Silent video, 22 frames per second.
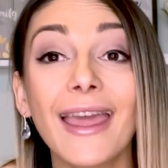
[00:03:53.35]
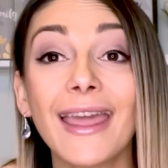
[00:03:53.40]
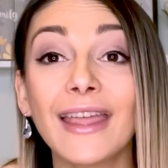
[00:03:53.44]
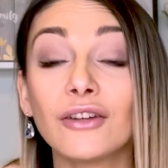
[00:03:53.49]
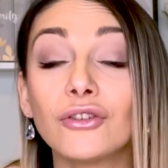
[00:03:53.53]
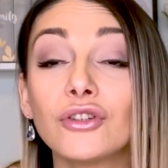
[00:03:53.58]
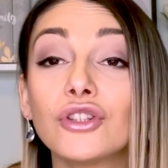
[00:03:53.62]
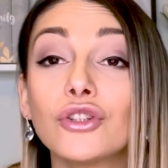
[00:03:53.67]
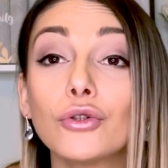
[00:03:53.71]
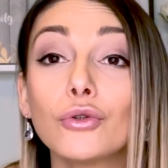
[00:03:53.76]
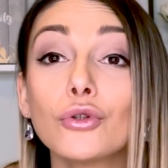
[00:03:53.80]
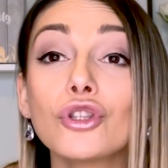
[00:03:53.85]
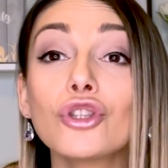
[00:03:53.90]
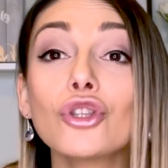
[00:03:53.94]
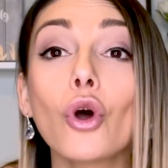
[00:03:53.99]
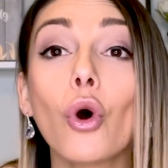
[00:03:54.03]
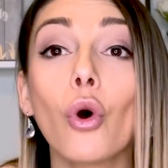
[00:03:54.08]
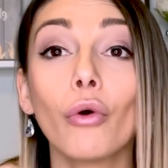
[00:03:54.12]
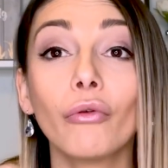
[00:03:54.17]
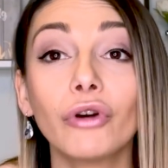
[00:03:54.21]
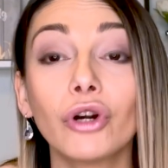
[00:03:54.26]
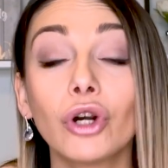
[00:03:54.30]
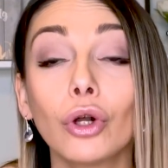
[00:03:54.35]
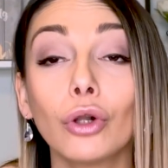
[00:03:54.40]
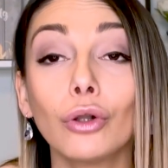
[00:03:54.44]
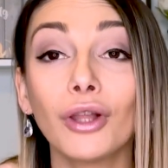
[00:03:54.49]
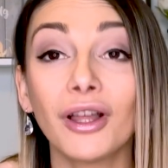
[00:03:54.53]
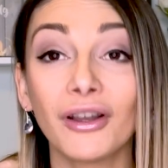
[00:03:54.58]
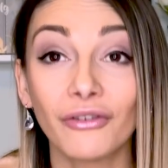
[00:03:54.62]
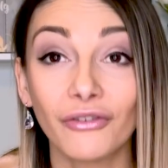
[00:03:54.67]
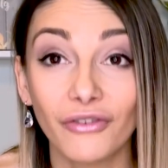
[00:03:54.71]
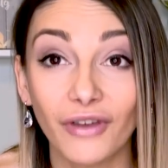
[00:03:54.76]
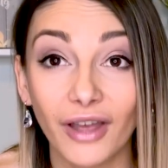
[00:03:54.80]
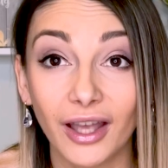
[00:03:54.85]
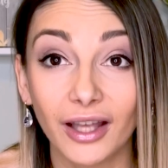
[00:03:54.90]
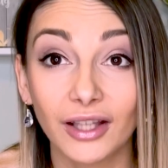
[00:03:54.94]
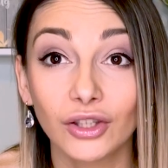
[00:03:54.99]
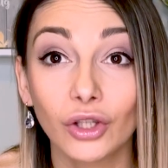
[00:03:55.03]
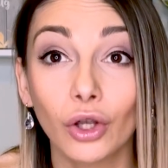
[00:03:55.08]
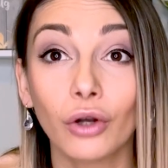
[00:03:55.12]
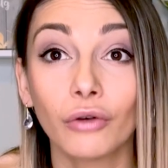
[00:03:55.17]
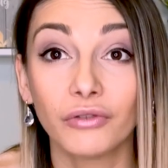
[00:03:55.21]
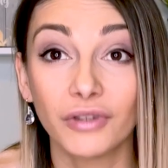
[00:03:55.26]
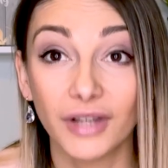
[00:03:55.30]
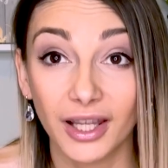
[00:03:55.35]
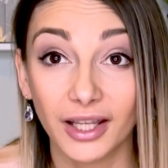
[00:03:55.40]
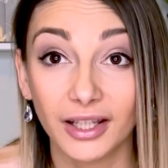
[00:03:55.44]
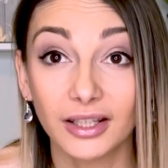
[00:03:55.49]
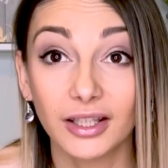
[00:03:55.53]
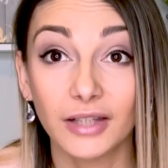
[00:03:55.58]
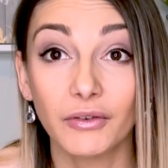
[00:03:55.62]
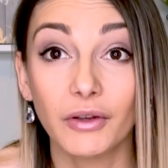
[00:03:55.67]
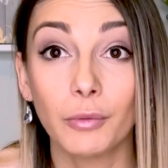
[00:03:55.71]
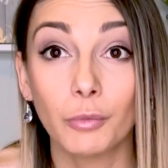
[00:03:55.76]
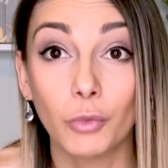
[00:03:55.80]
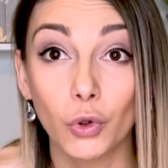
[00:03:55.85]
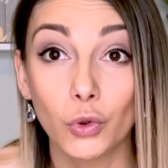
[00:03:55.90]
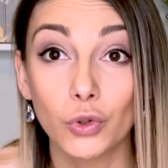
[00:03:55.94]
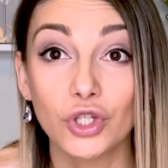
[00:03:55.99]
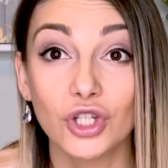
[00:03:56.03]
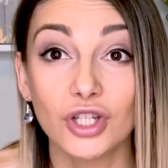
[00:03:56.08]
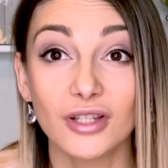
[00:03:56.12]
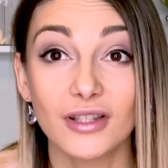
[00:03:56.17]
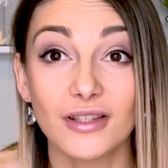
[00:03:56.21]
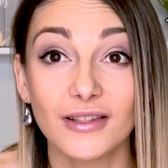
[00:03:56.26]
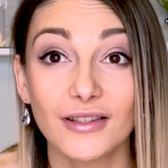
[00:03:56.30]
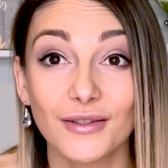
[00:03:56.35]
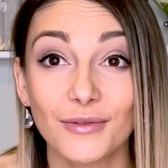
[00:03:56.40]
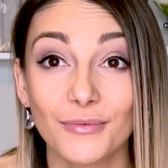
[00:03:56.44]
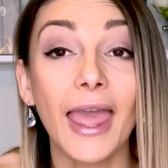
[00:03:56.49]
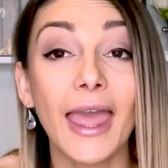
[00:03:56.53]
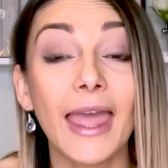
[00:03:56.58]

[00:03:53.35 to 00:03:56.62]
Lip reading: and reduce overall effect of negative emotions.